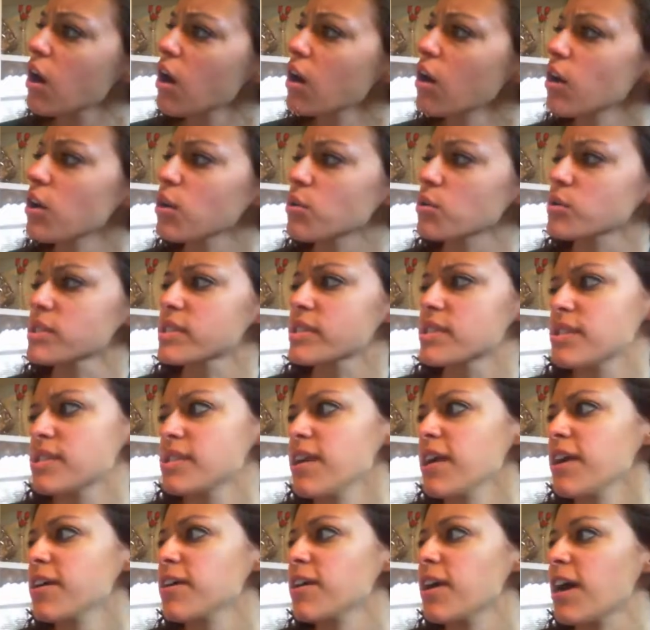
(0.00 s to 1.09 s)
Oh,
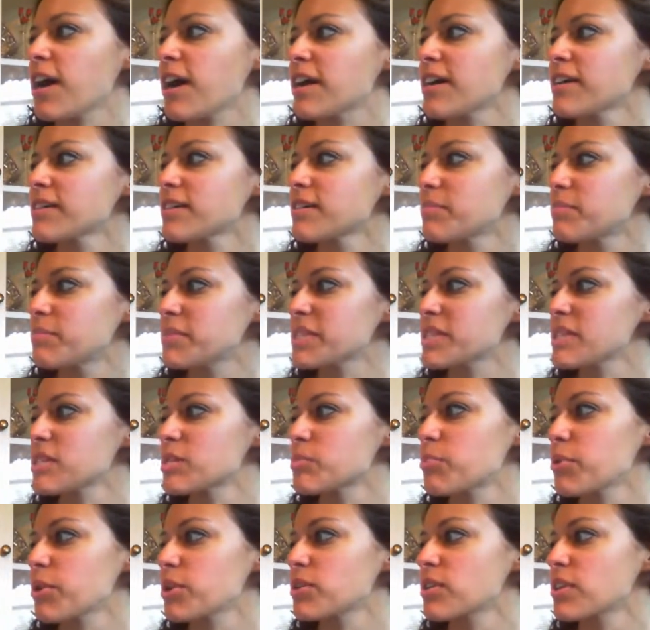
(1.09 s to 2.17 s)
Sarah,
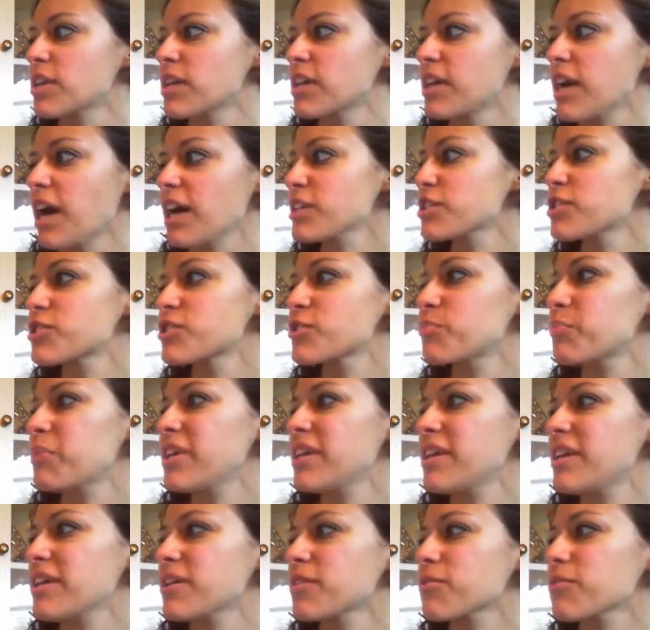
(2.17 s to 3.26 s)
Mrs. Burton gushed,
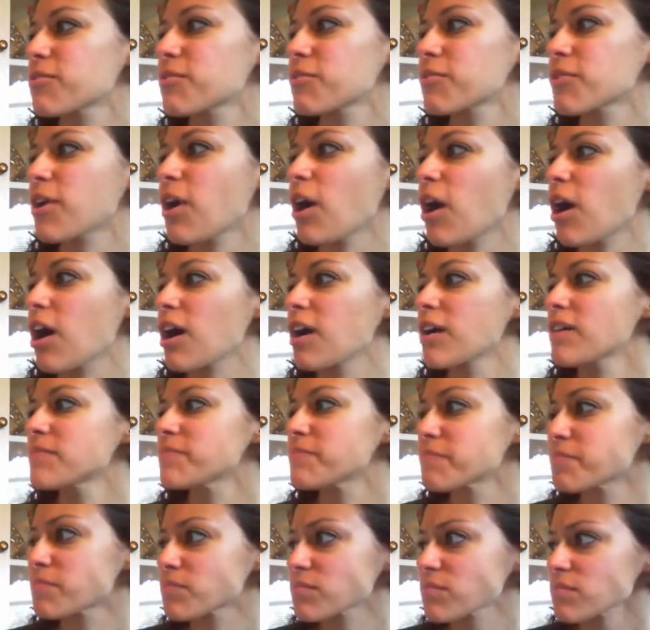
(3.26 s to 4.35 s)
peeking through the car.
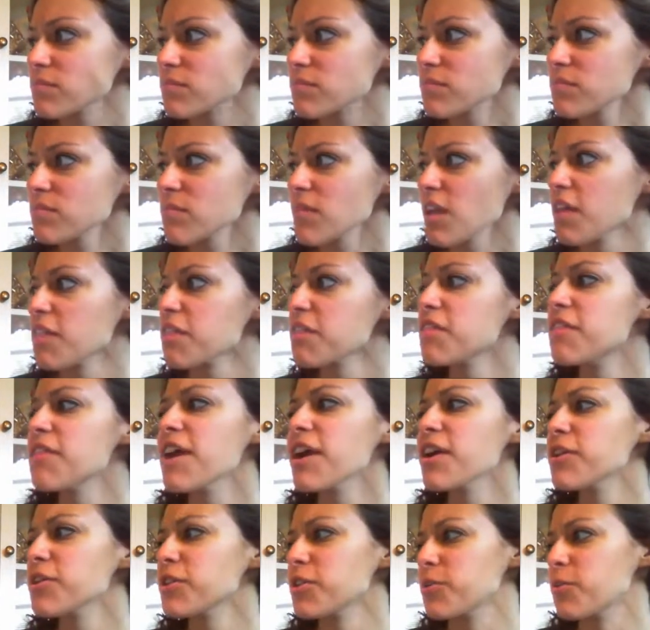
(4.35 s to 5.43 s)

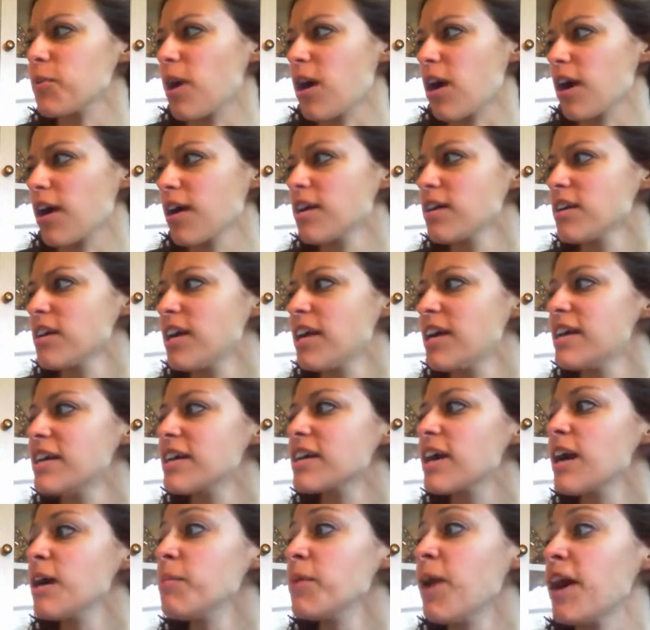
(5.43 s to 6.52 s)
There you are.
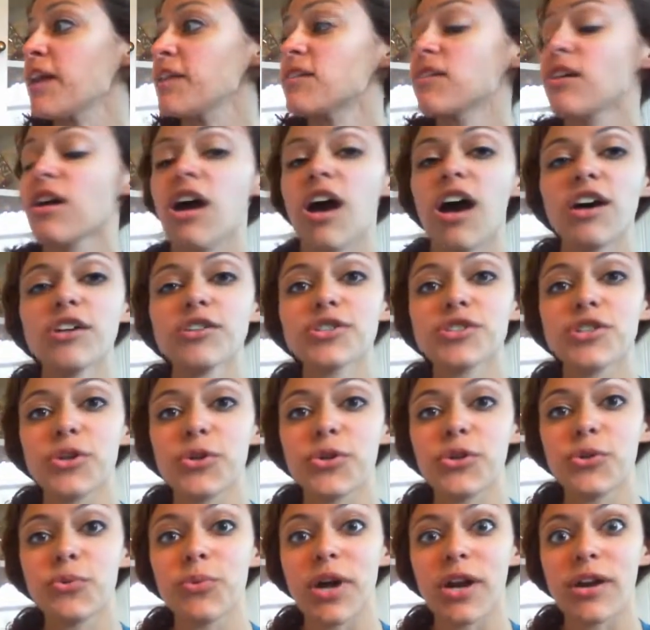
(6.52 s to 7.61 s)
Come on, I'll show
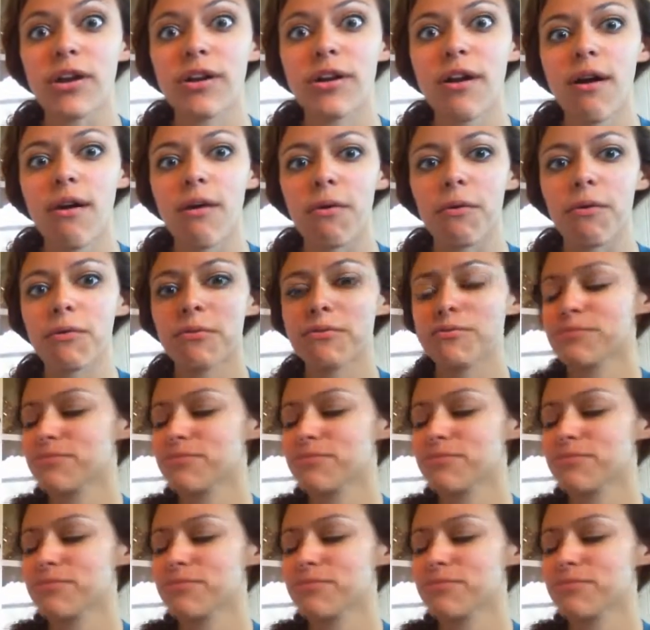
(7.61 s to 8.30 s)
you where to go.